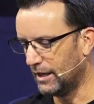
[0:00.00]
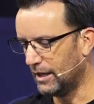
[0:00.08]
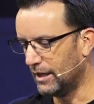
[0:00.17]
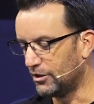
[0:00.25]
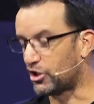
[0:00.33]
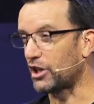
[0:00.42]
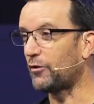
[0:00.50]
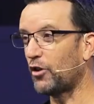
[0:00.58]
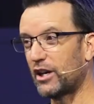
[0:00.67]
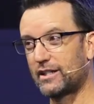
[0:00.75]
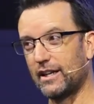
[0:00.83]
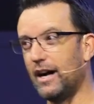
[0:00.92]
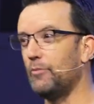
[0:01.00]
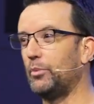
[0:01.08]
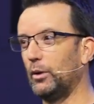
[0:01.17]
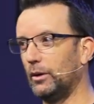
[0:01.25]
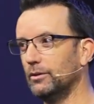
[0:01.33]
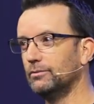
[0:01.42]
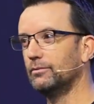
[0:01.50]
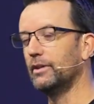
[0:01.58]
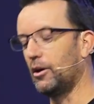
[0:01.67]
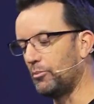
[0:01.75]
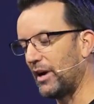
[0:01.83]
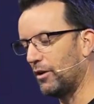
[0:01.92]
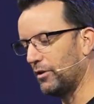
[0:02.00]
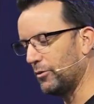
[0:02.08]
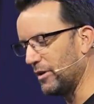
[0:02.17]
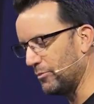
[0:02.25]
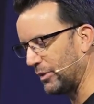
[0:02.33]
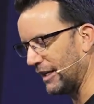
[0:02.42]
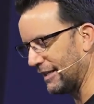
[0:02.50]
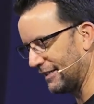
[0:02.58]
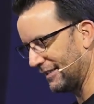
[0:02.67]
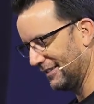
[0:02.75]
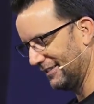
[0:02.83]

Just for example, now bear with me, please.